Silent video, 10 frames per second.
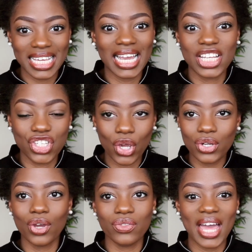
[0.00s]
Like I don't
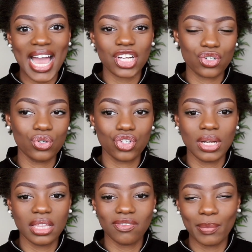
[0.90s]
know the actual
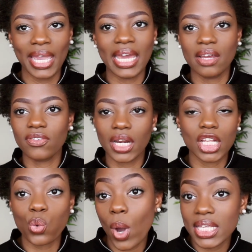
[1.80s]
true length of my hair, and I've cut
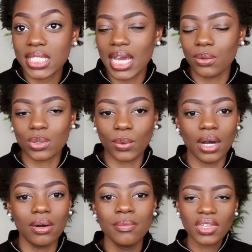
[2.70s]
it twice now as
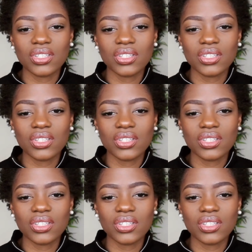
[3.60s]
well.